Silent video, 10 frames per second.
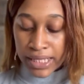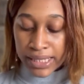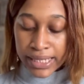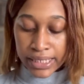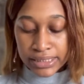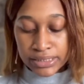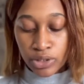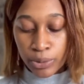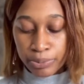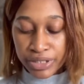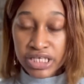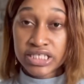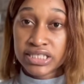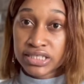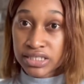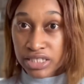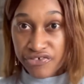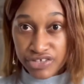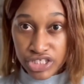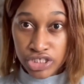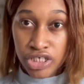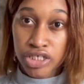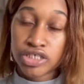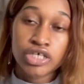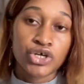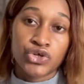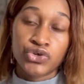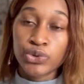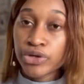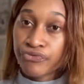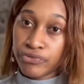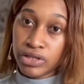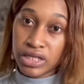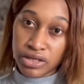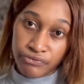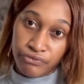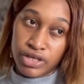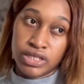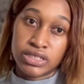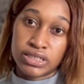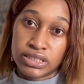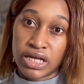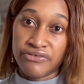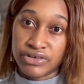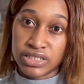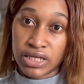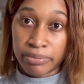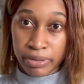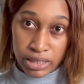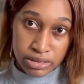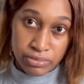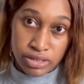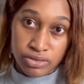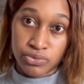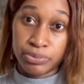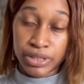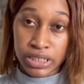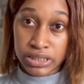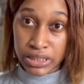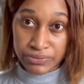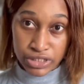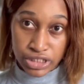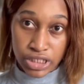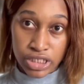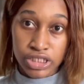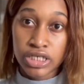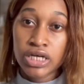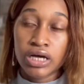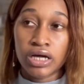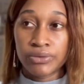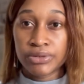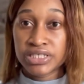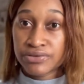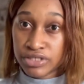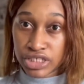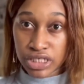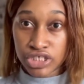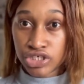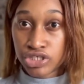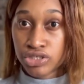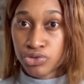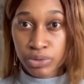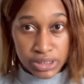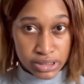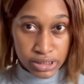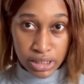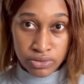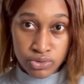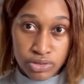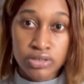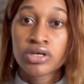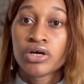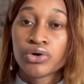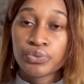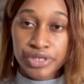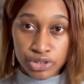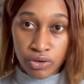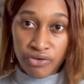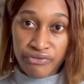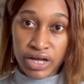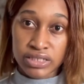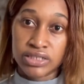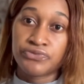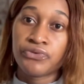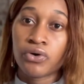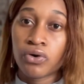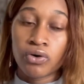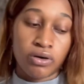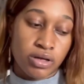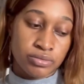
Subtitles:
Next up is service charge. You know, if you live in a serviced apartment, you pay service charge, and our service charge is 20,000, which covers for